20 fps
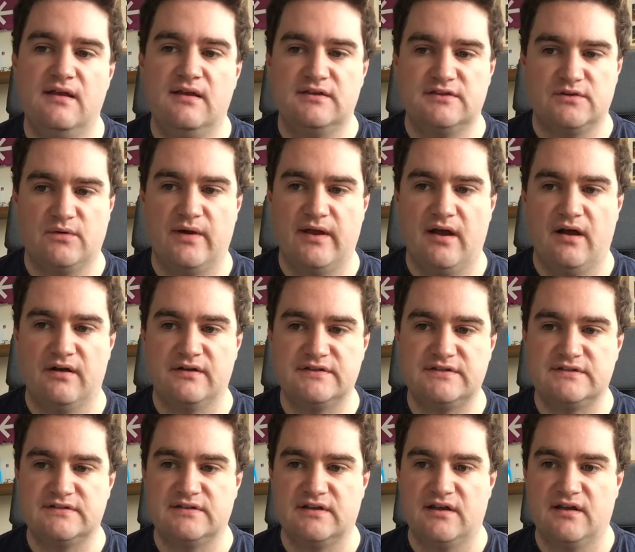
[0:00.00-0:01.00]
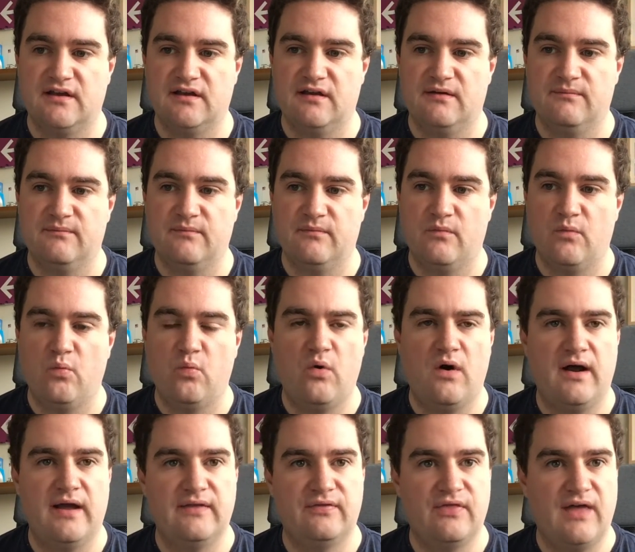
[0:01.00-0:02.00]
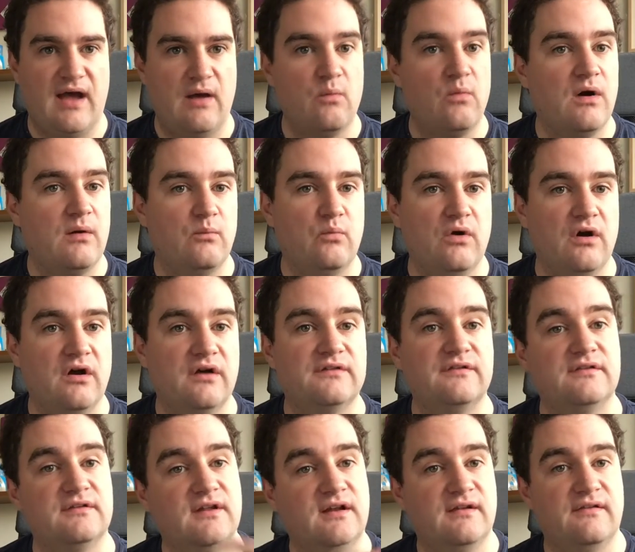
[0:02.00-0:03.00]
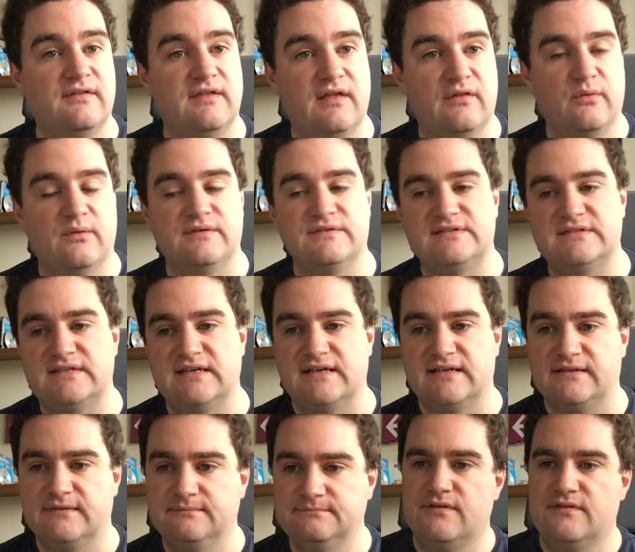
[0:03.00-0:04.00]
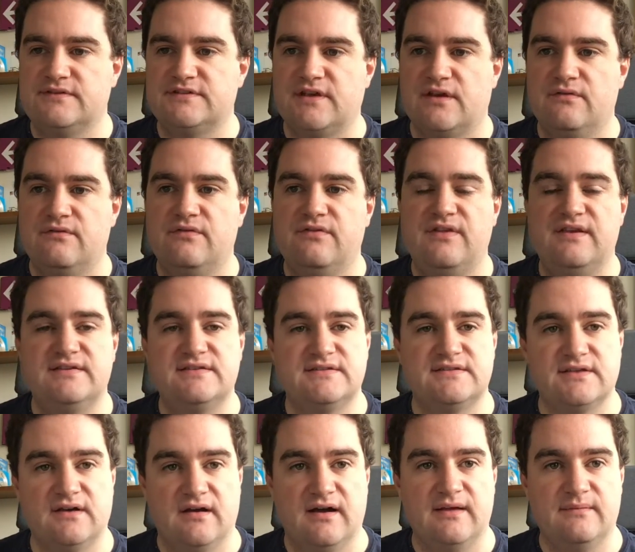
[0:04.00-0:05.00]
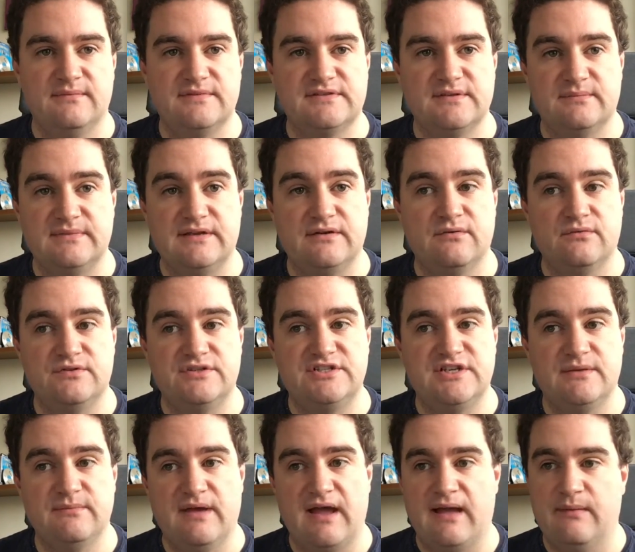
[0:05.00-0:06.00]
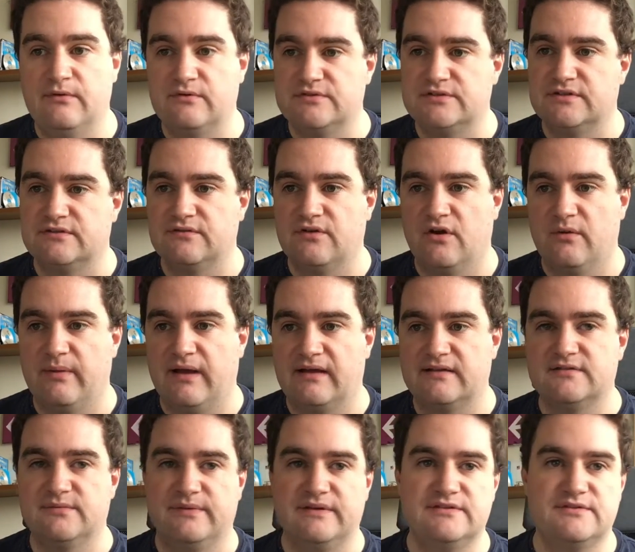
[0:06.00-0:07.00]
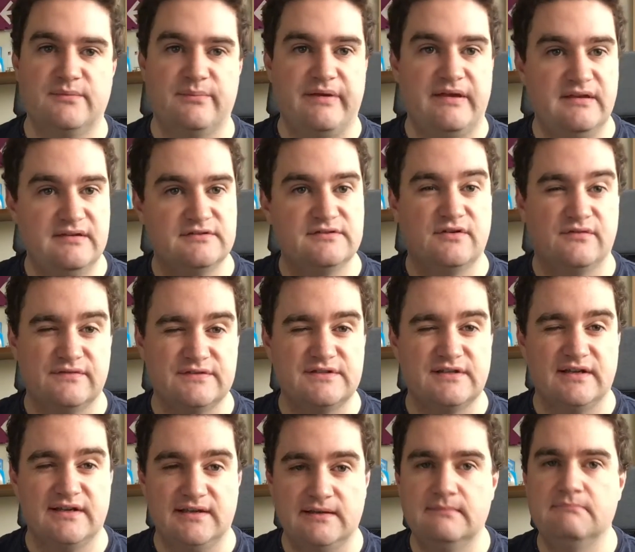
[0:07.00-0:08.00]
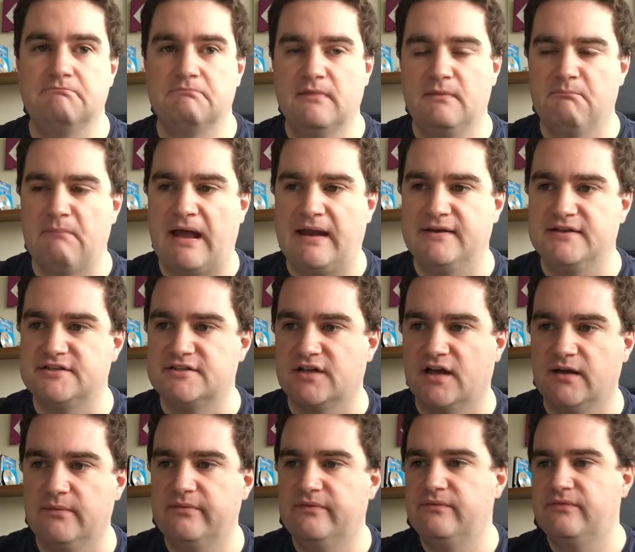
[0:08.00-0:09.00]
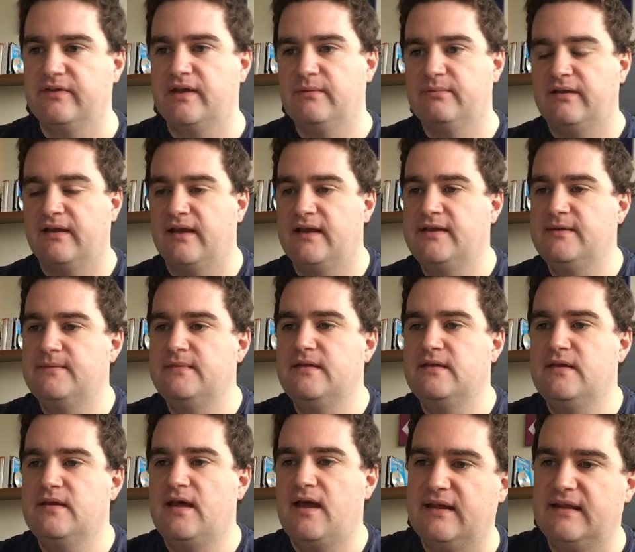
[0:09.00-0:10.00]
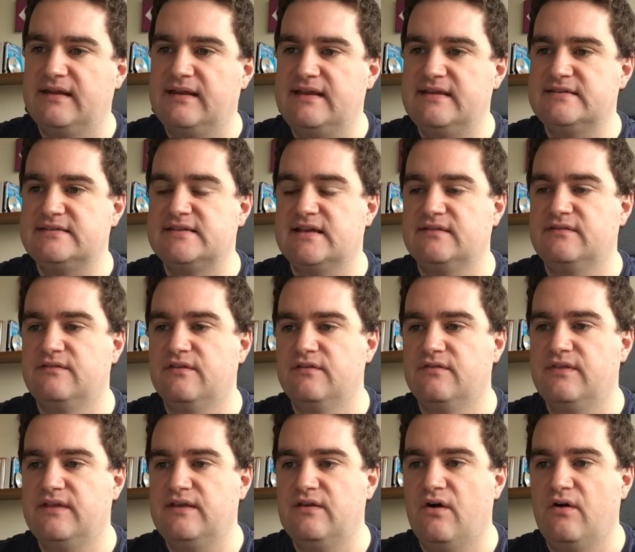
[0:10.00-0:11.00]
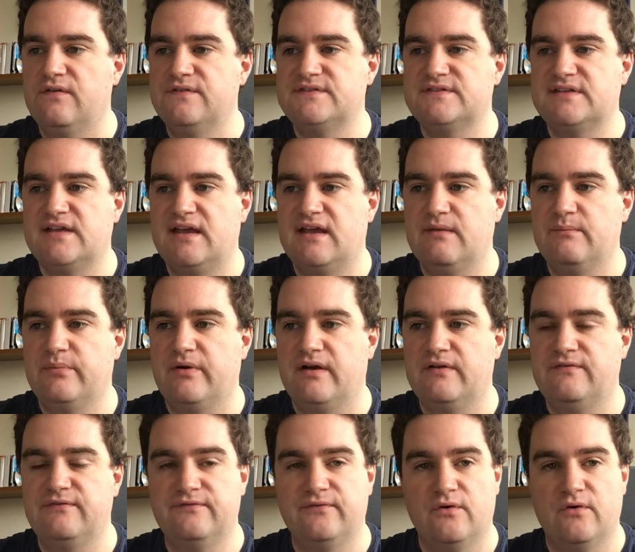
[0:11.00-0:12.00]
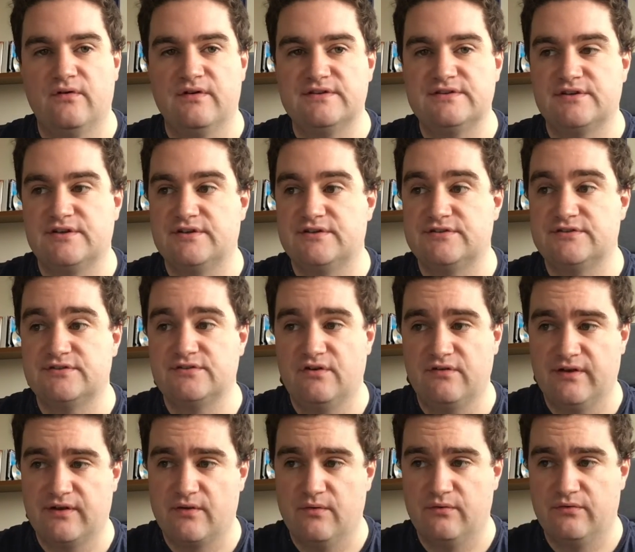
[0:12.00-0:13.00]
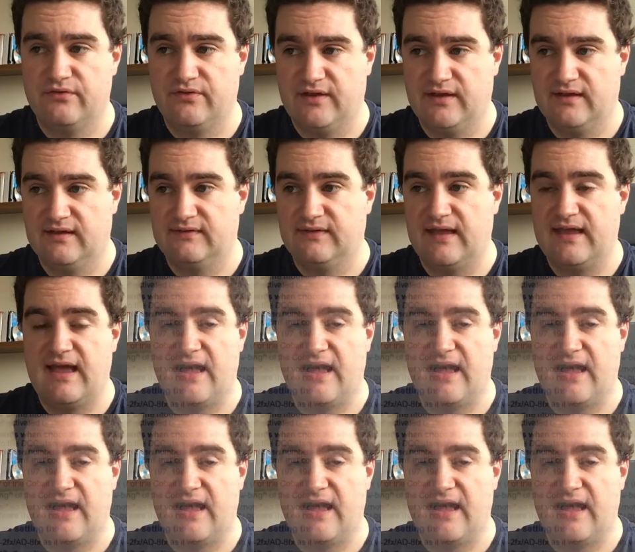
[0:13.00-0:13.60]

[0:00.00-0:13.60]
So I asked why that one worked and none of the other ones did. So this time somebody called Jim Hamilton got back to me, so Peter's obviously managed up, fair play, and he said that the offset by 4 is a historical thing, and they